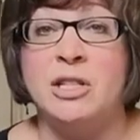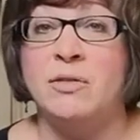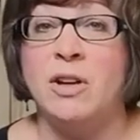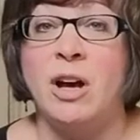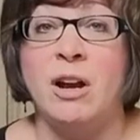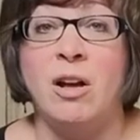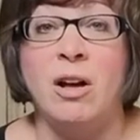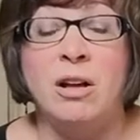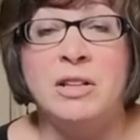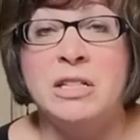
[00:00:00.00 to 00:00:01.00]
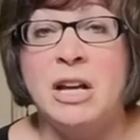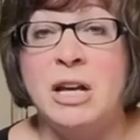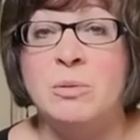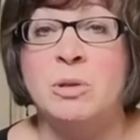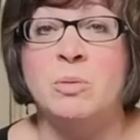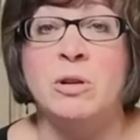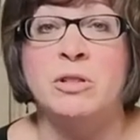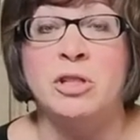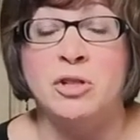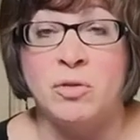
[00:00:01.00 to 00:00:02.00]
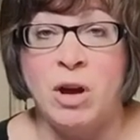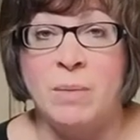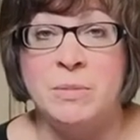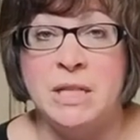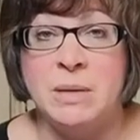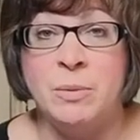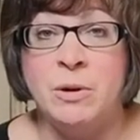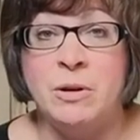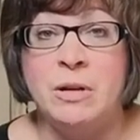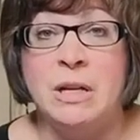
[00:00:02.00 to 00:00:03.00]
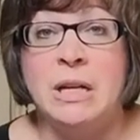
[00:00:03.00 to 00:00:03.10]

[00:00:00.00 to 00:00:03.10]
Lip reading: You've got all the time in the world to drop deeper.